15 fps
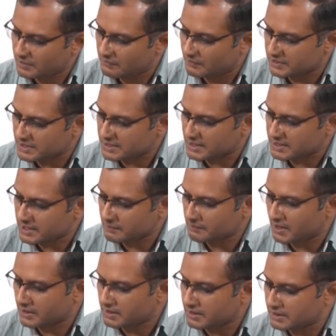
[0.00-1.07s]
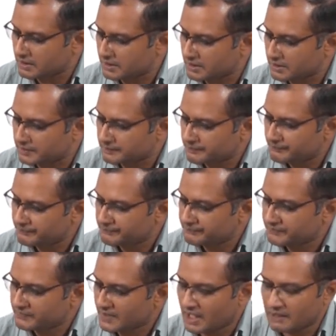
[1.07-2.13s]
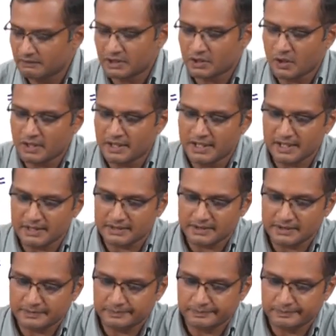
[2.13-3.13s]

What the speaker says: which is nothing but I will call it as,